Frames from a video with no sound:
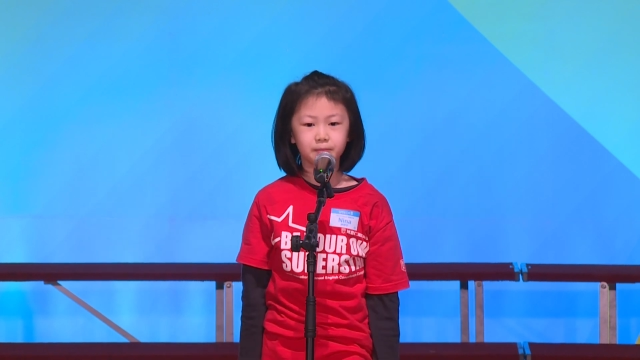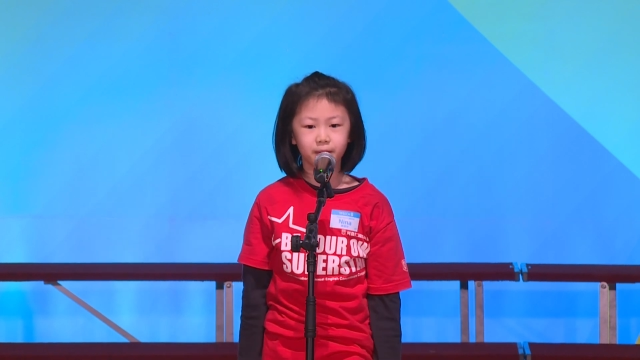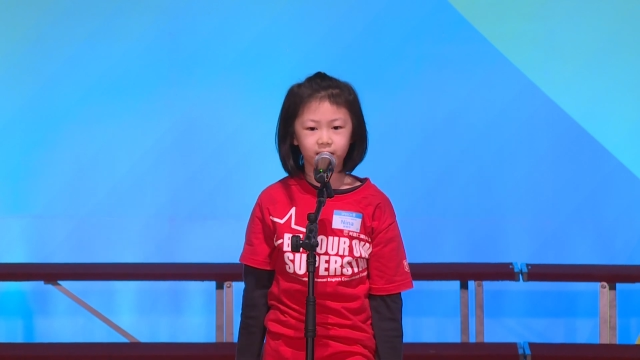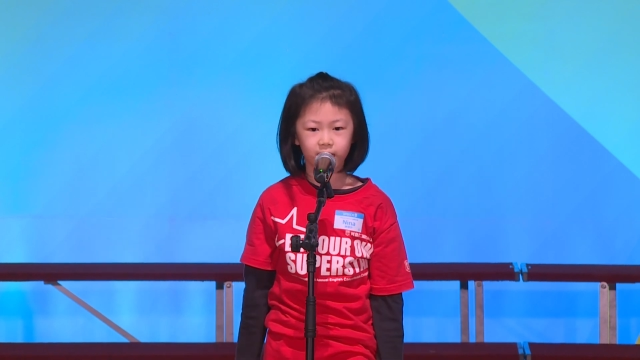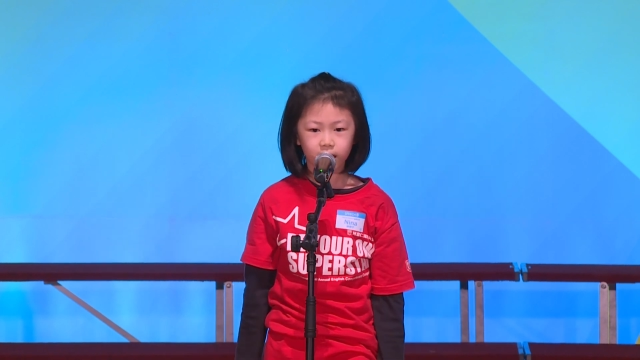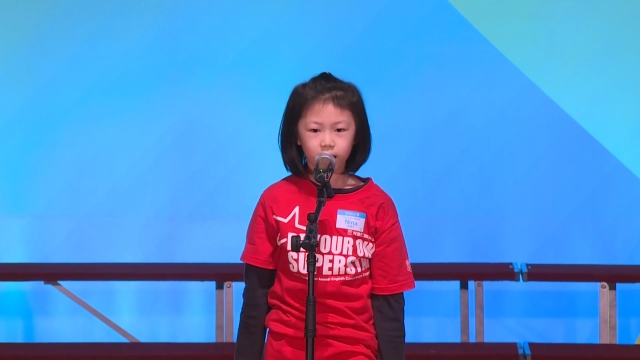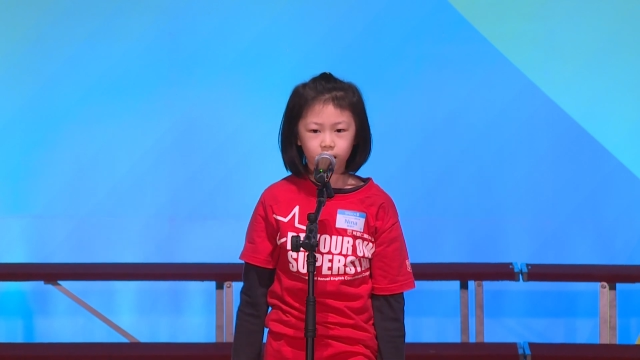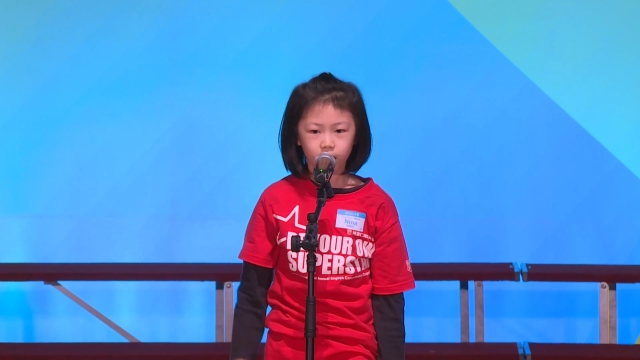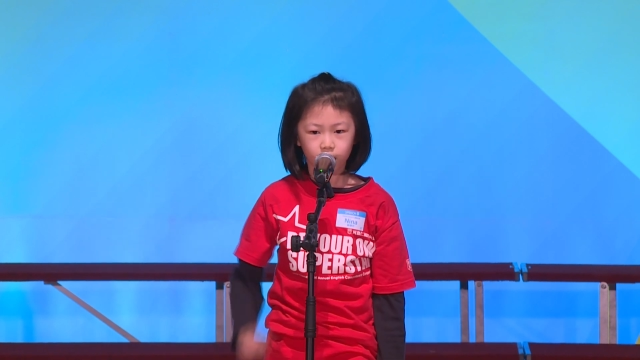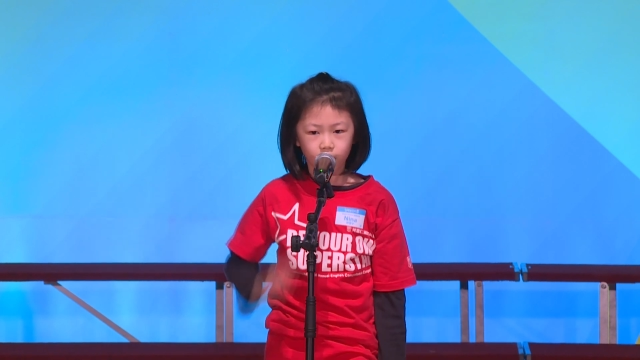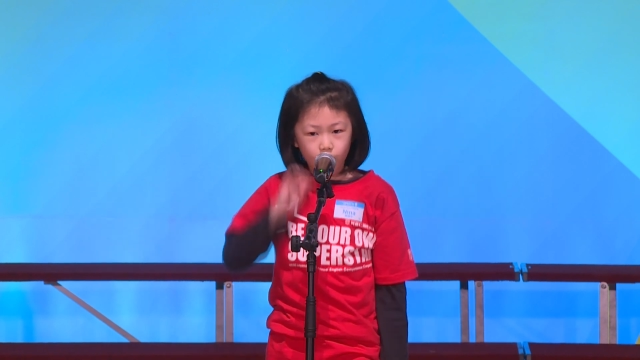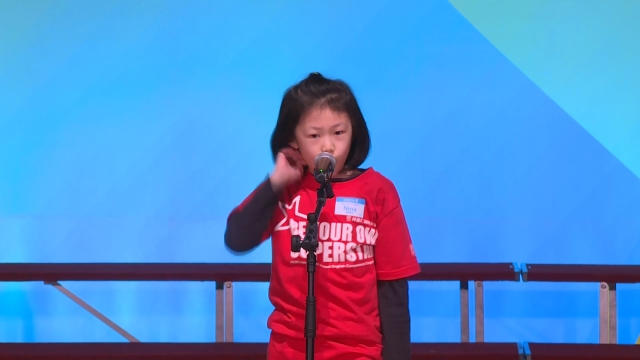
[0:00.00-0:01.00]
a minute.
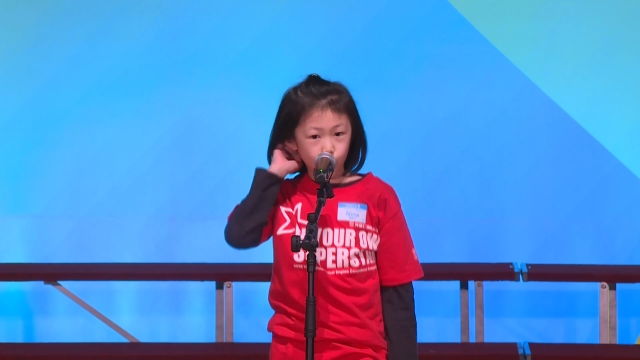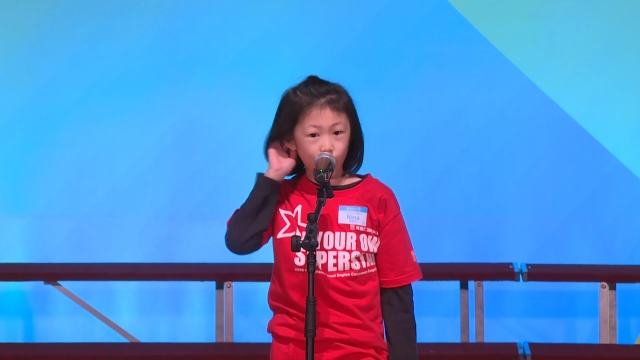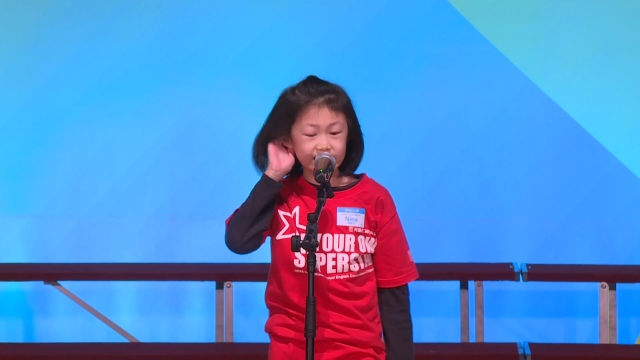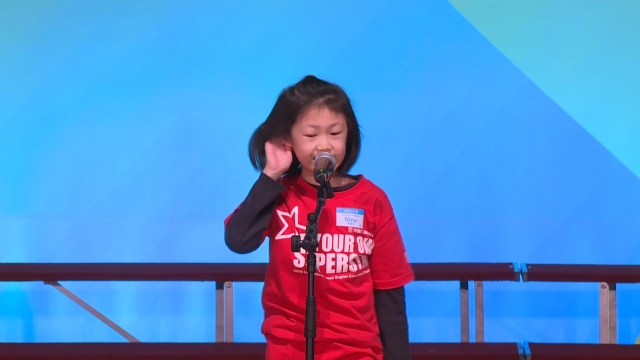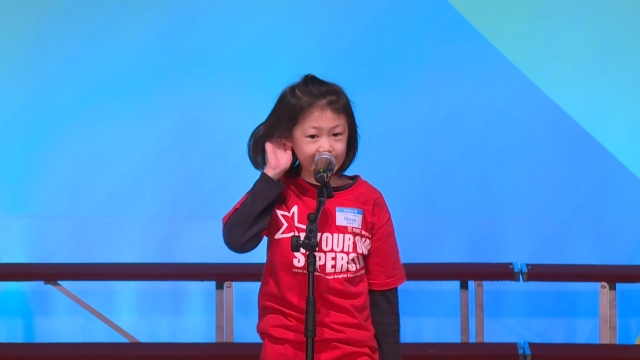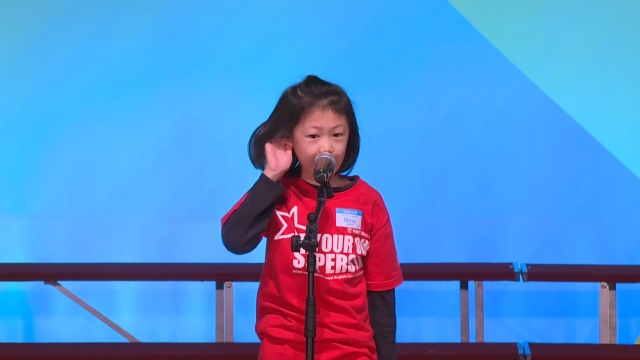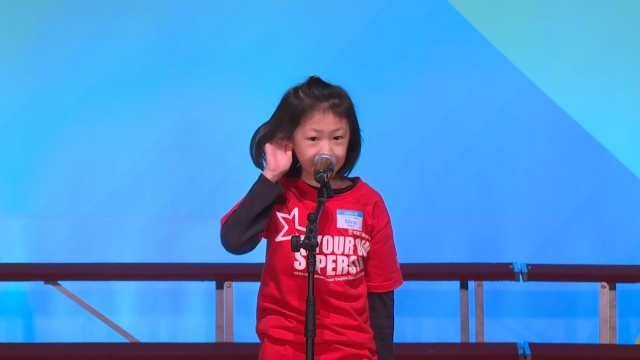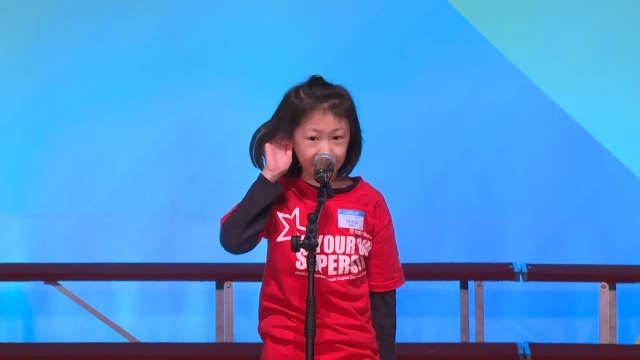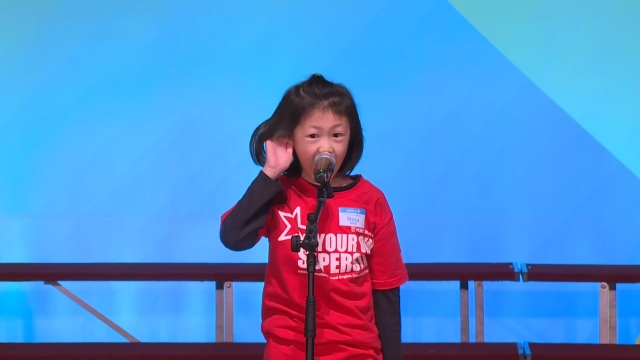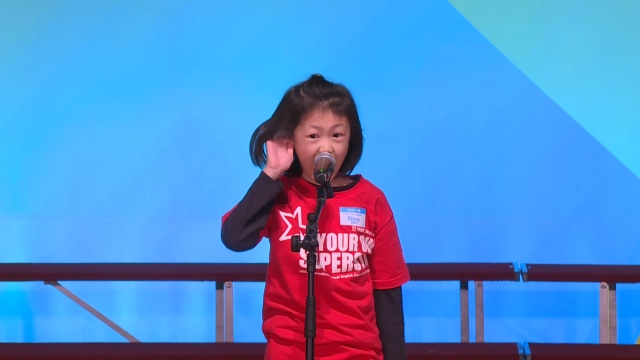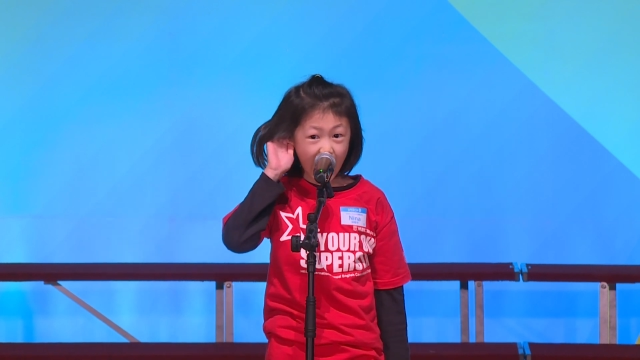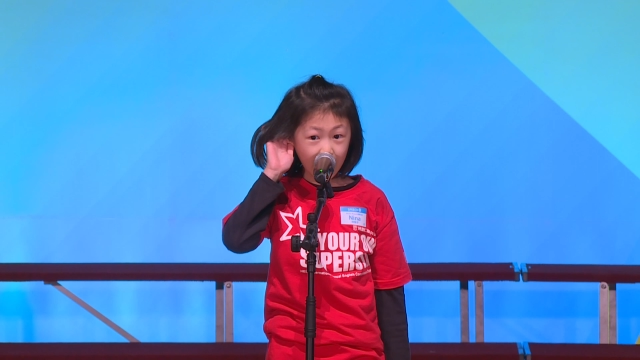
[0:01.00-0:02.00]
What's that,
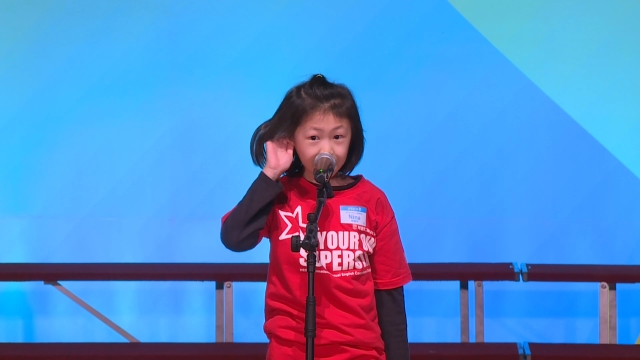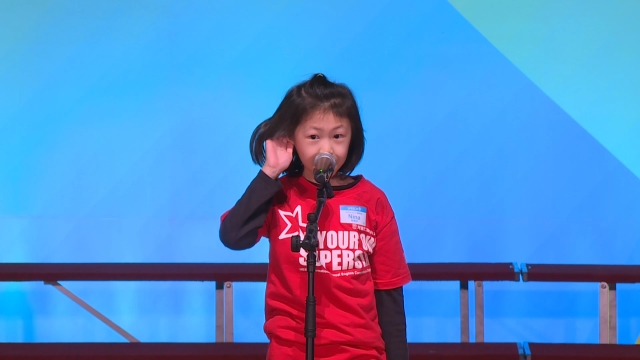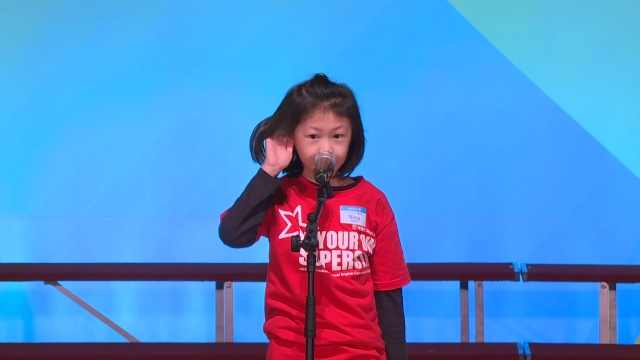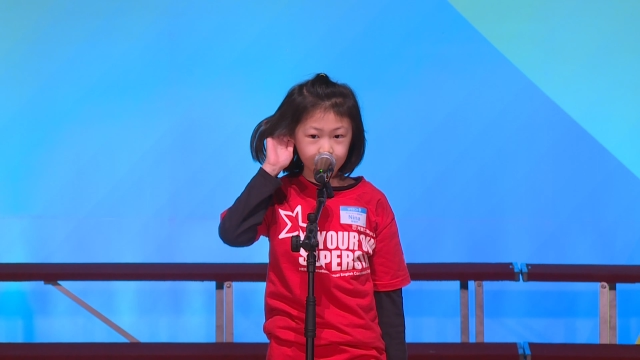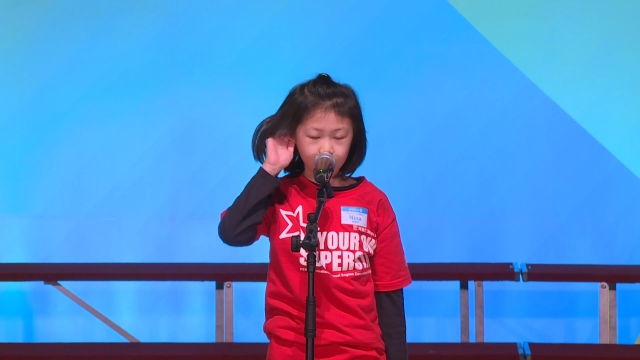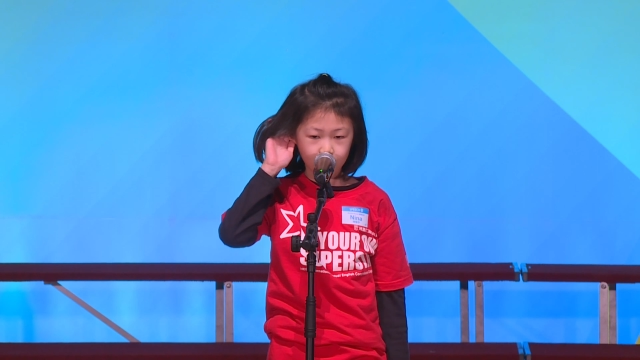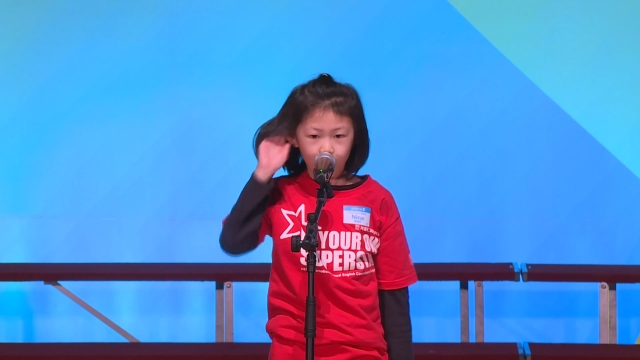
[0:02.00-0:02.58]
Mom?